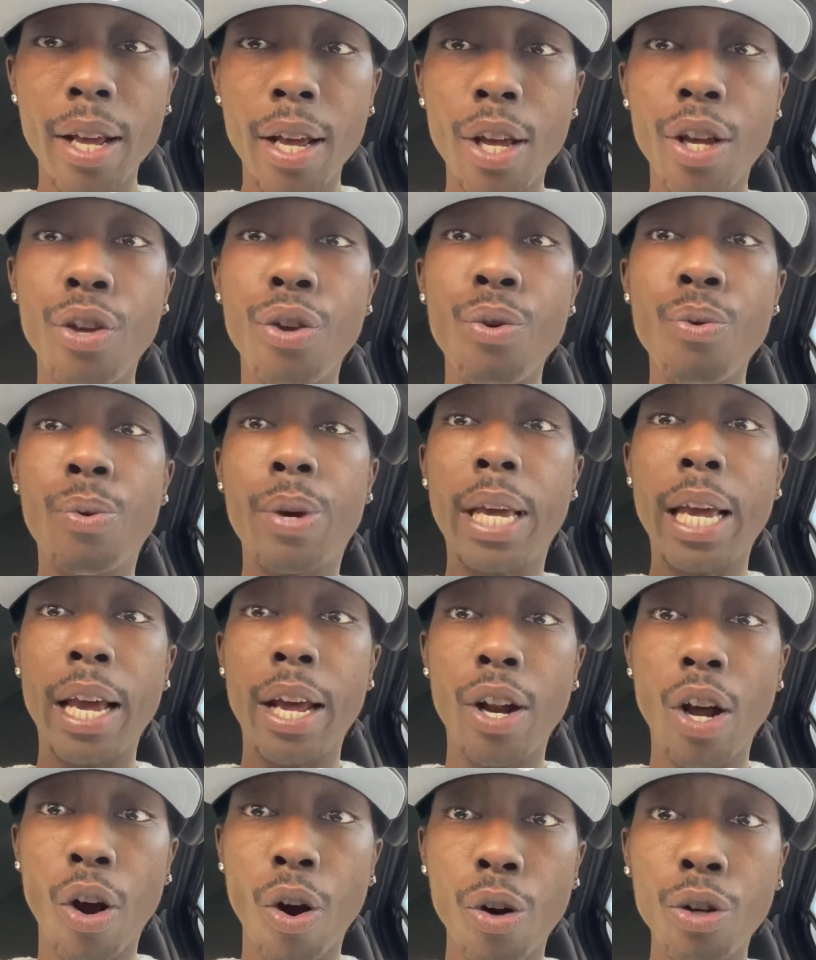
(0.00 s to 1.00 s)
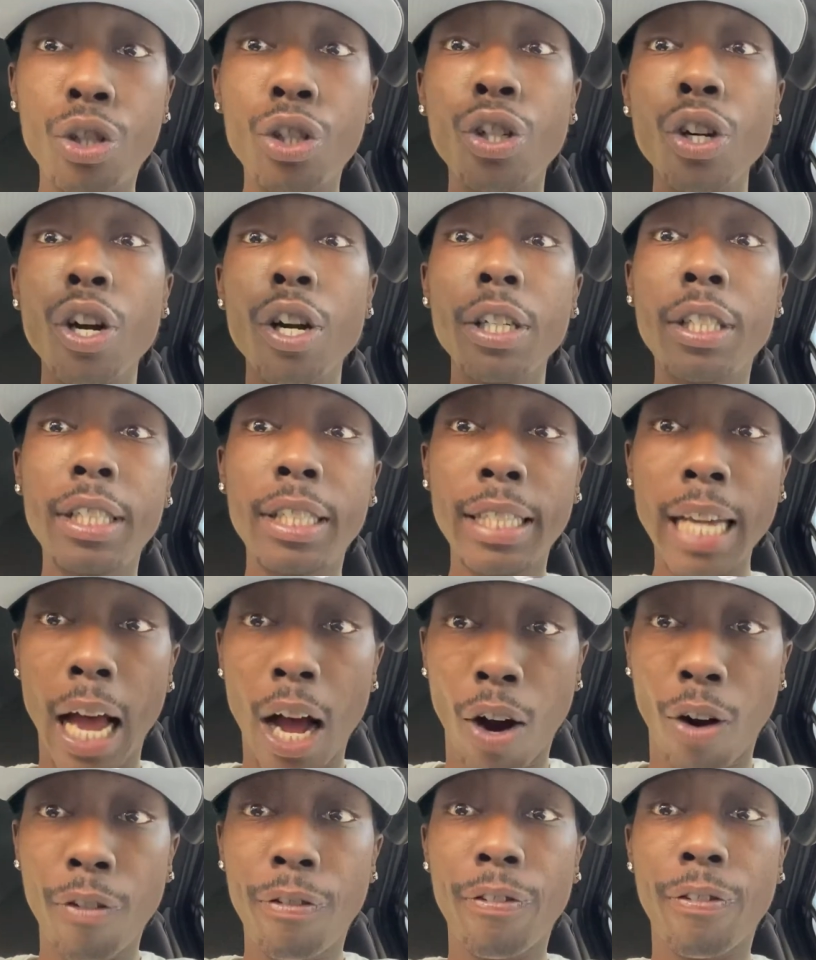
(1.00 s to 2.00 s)
You can hurt
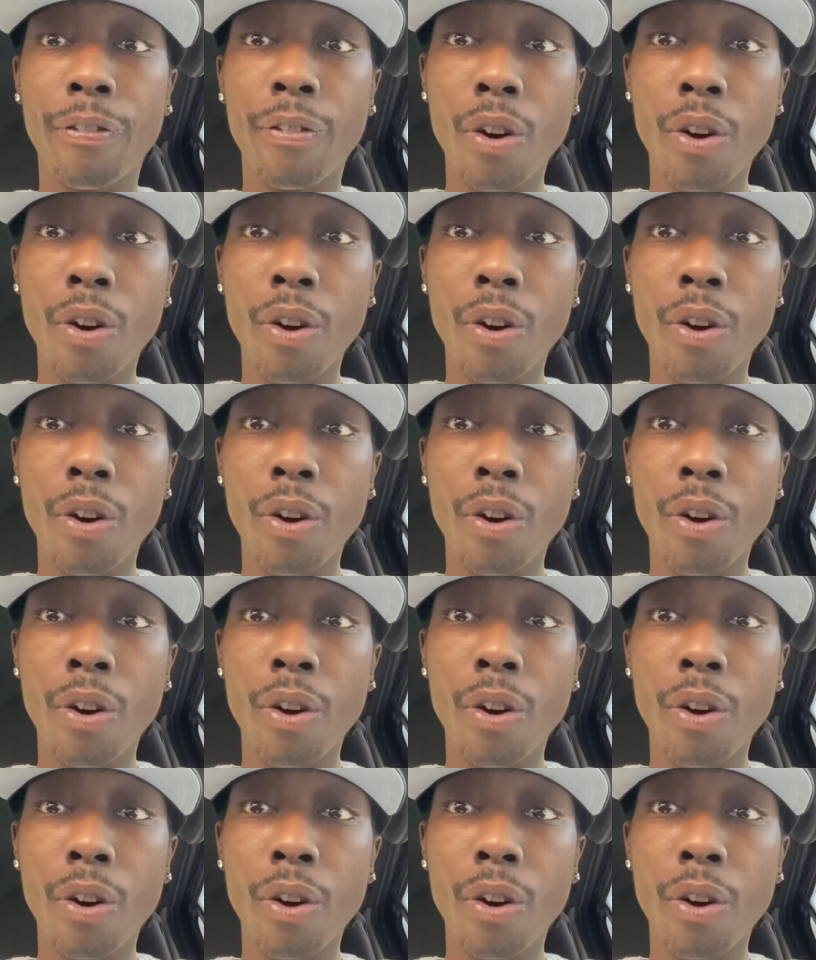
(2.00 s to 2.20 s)
yourself